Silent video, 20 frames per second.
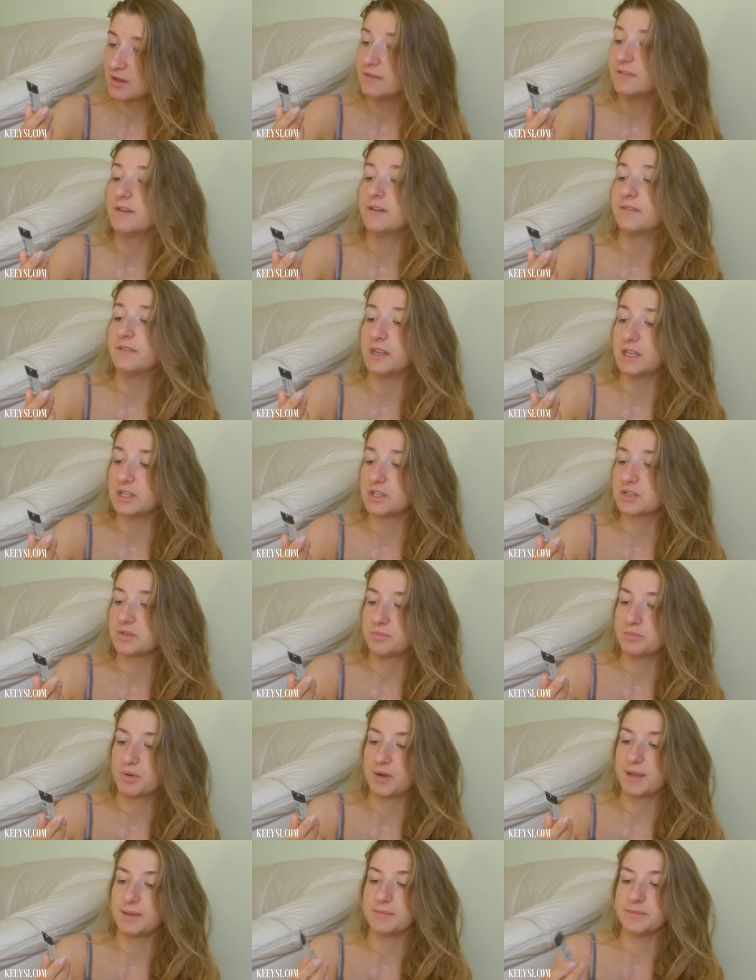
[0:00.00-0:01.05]
Foundation
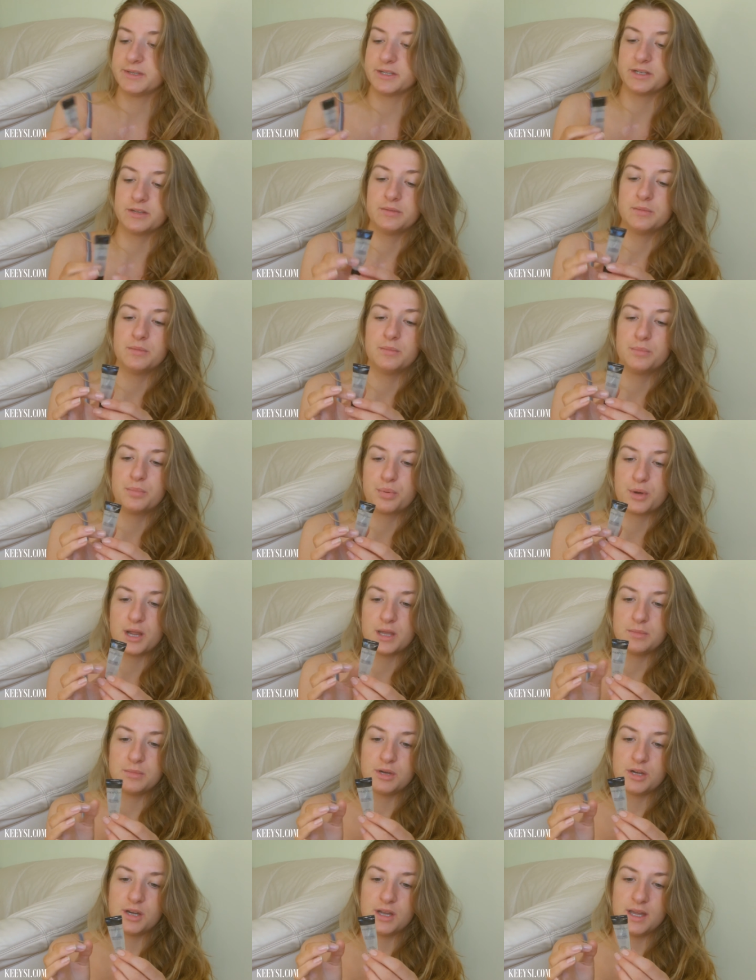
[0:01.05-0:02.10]

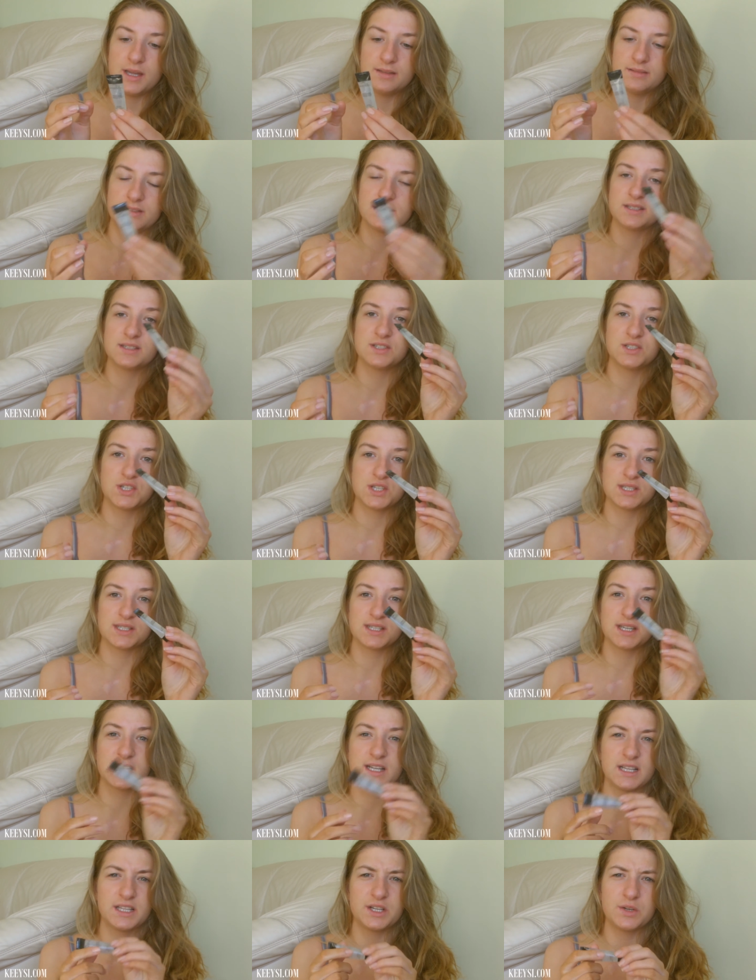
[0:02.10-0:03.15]
Primer, and this is just
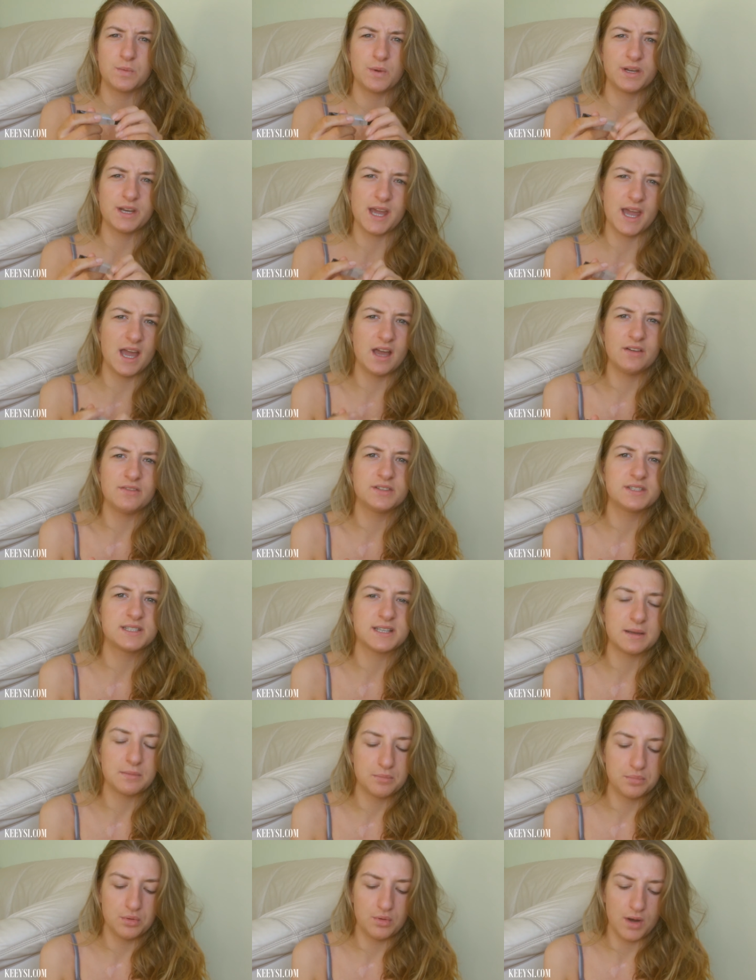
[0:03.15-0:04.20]
a clear one. I have a
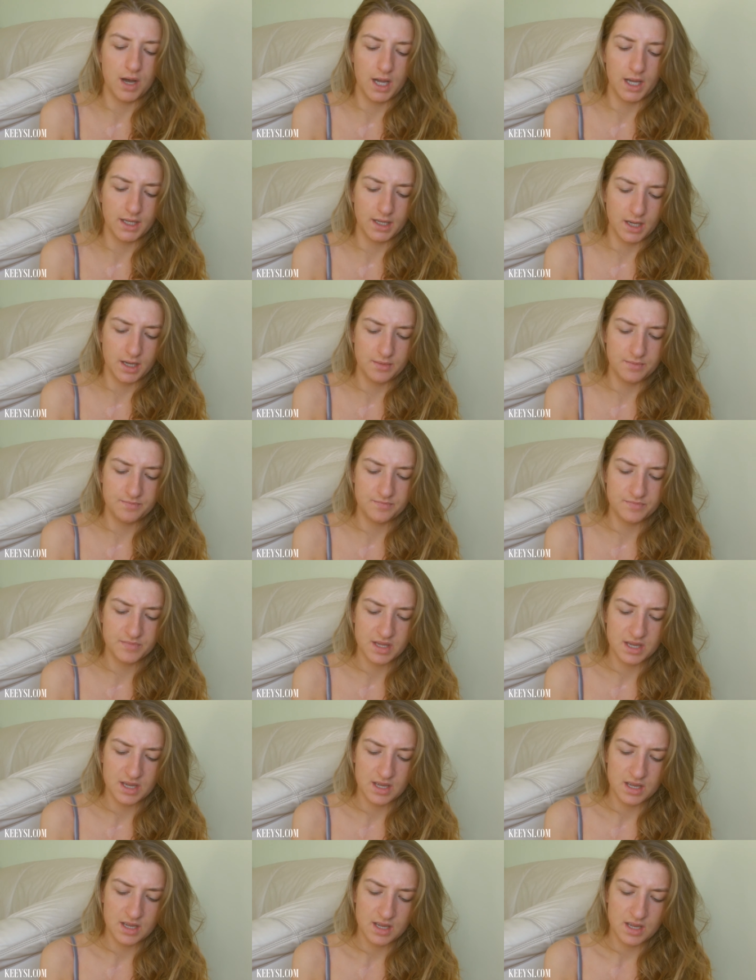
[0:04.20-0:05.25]
sample. I
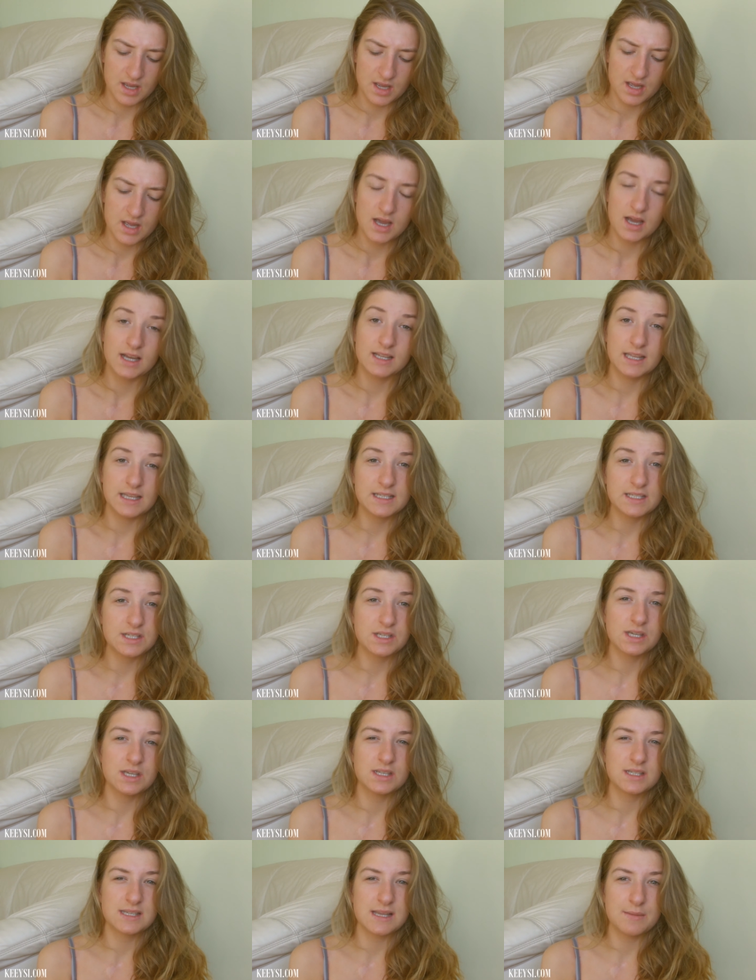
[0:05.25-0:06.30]
like to
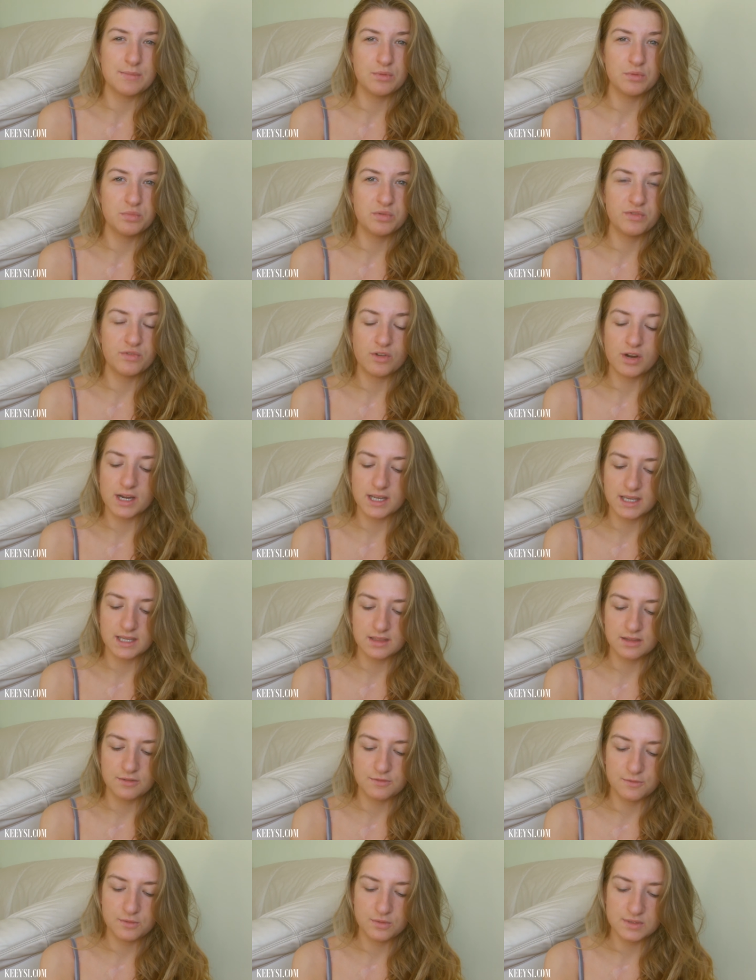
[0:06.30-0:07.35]
get a sample before I get
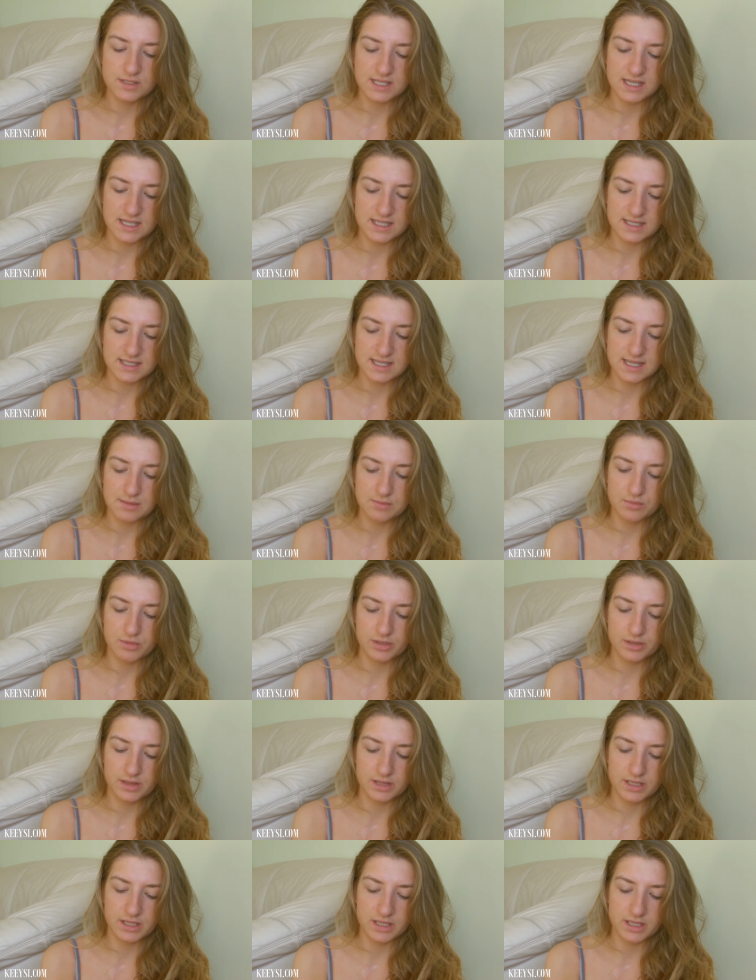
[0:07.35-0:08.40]
the full size. Same
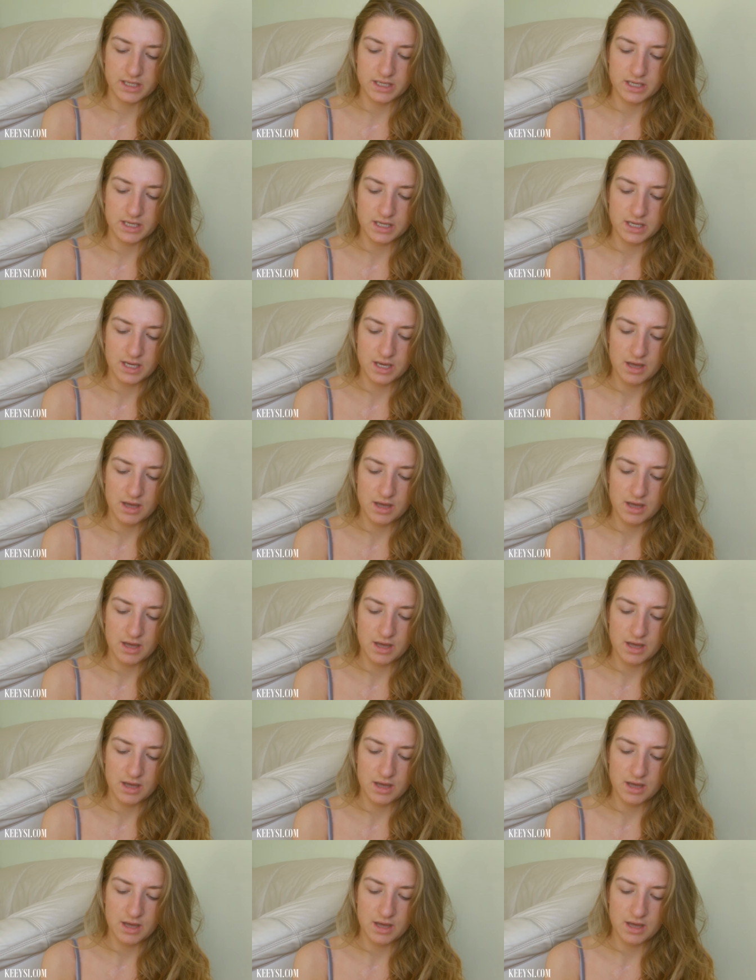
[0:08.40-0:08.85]
with the